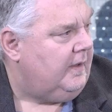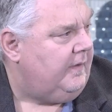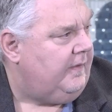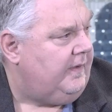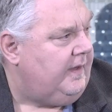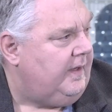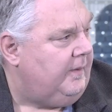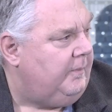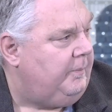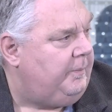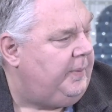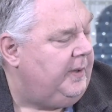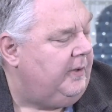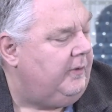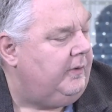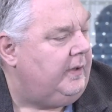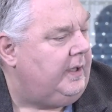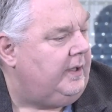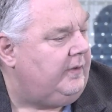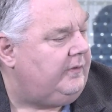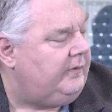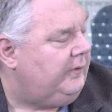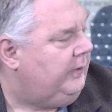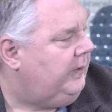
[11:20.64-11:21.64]
the
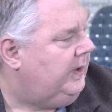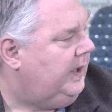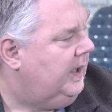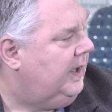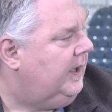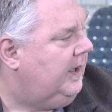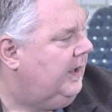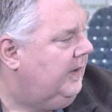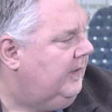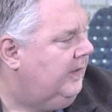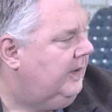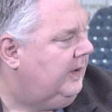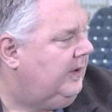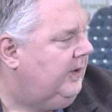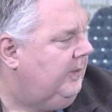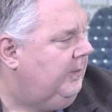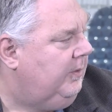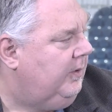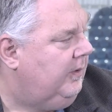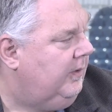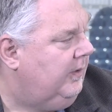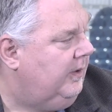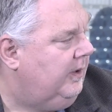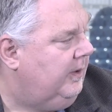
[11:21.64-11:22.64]
ability to get in the
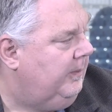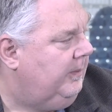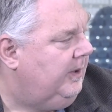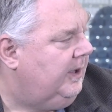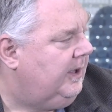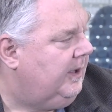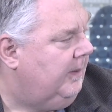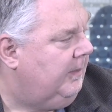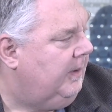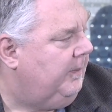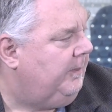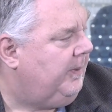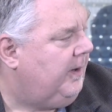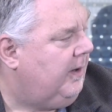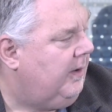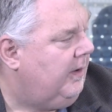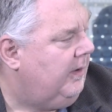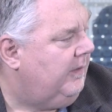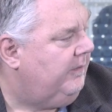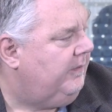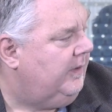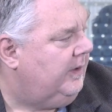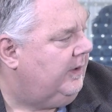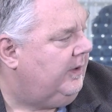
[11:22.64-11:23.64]
community, become a
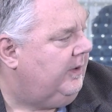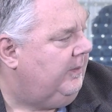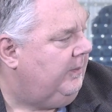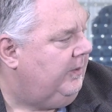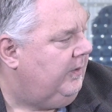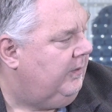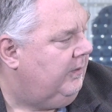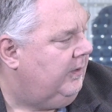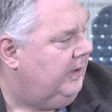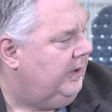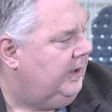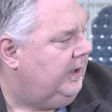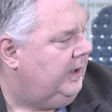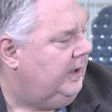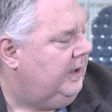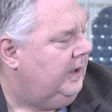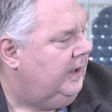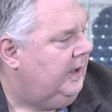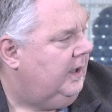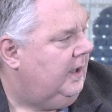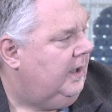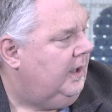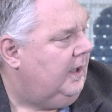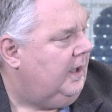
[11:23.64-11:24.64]
part of the community.
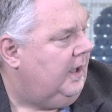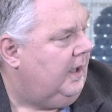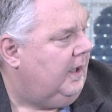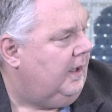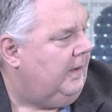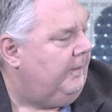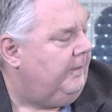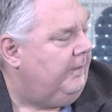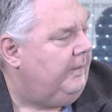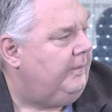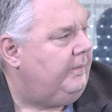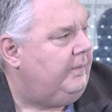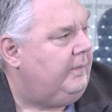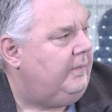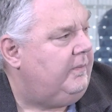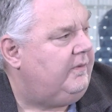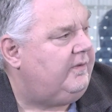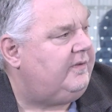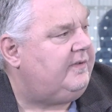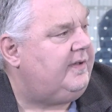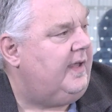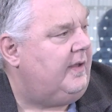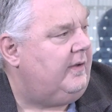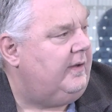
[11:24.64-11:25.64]

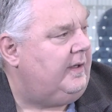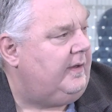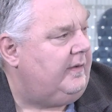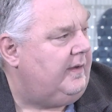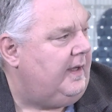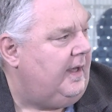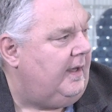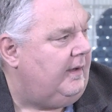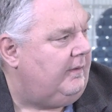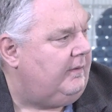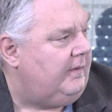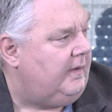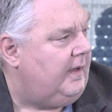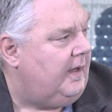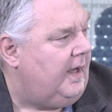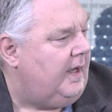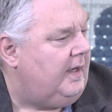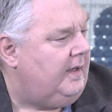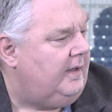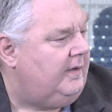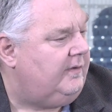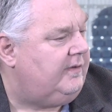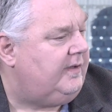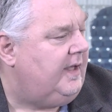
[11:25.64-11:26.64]
Selling that,
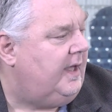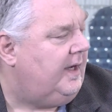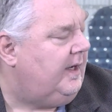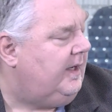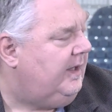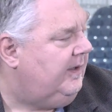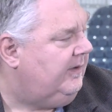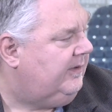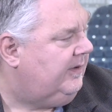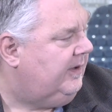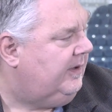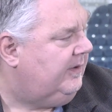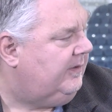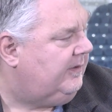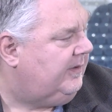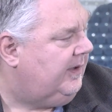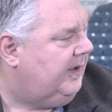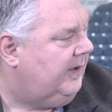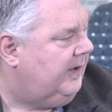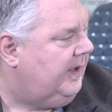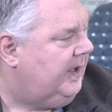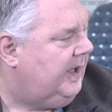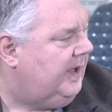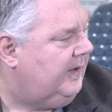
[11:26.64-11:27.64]
is that easy to
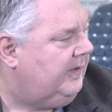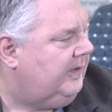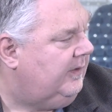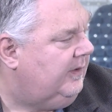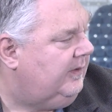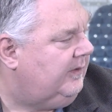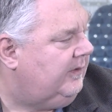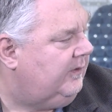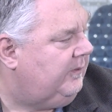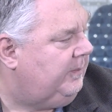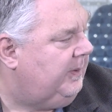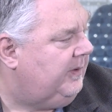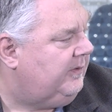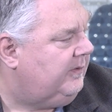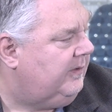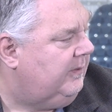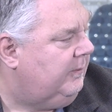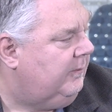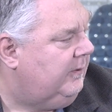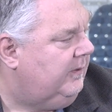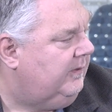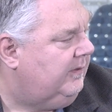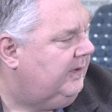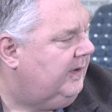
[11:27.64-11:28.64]
sell to athletes, especially
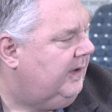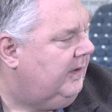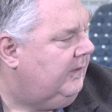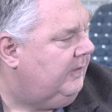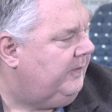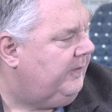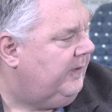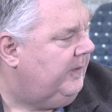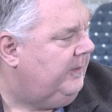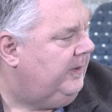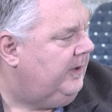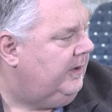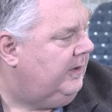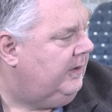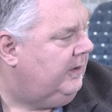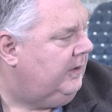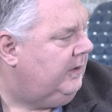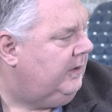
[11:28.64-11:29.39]
ones that aren't from here?